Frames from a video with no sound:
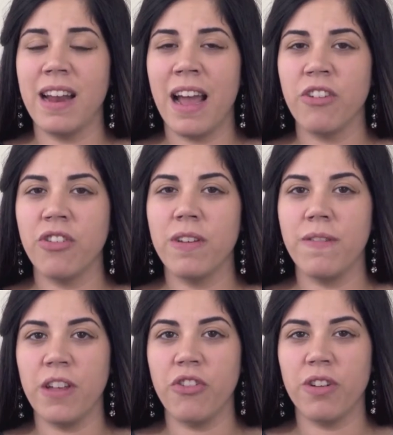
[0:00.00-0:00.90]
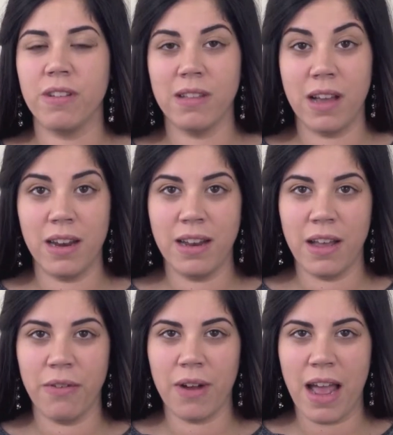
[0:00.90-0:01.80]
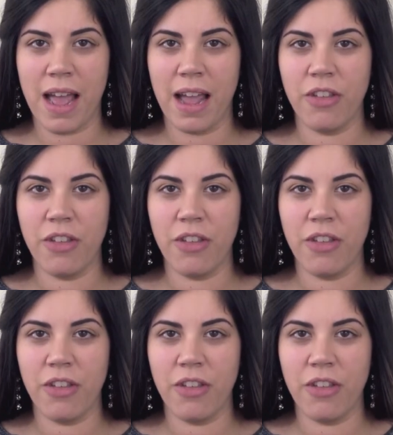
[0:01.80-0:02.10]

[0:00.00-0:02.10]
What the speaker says: actually features Lana Del Rey,